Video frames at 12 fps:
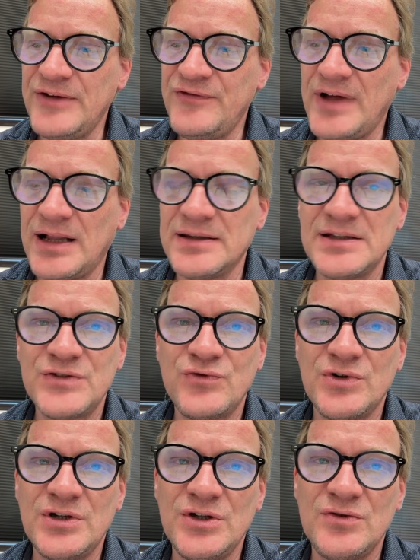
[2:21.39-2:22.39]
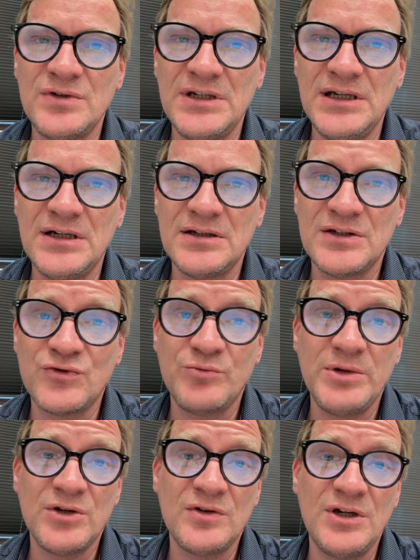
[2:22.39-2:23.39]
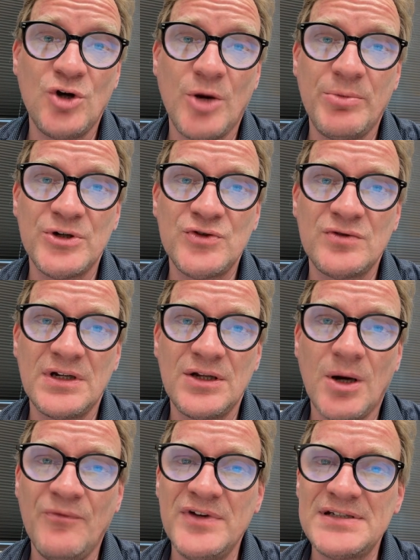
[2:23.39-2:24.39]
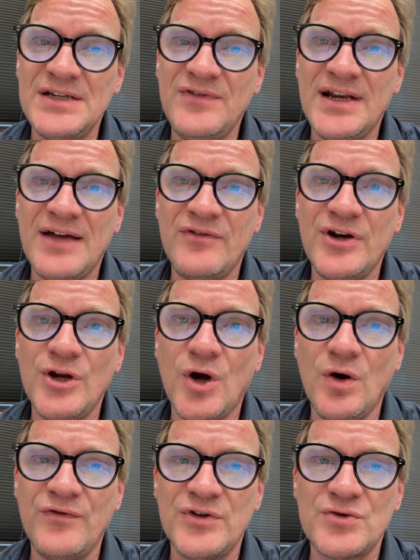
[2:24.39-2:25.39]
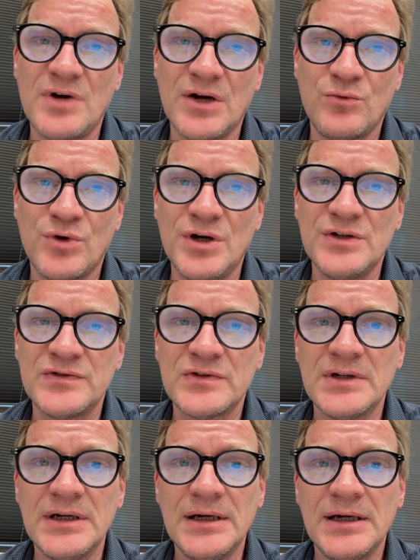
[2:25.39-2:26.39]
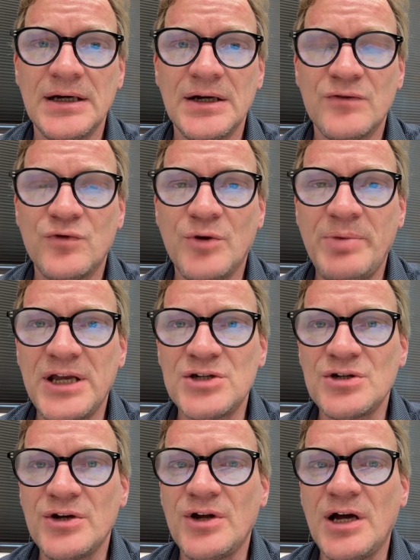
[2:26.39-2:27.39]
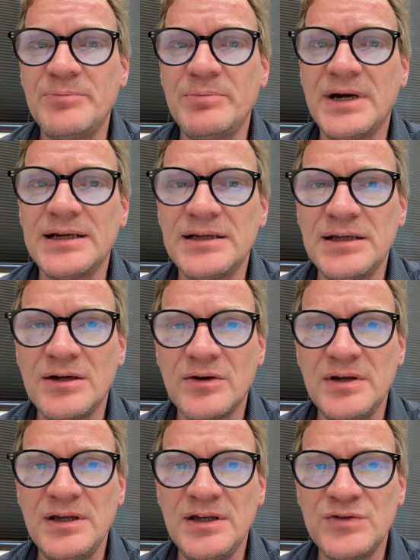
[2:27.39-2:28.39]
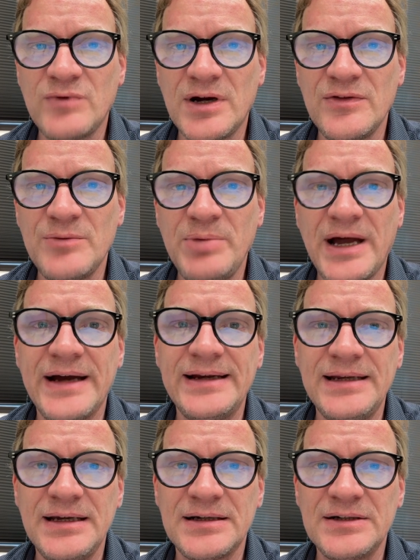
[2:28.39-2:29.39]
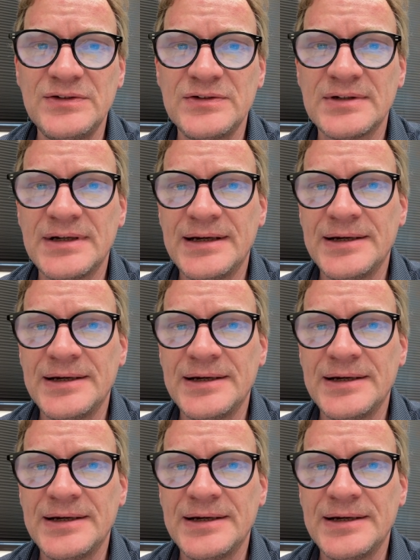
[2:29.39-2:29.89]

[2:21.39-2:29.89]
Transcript: felt this would be a unique opportunity. Obviously, we never know if a drug works for a patient or not, but, you know, he is one of the pioneers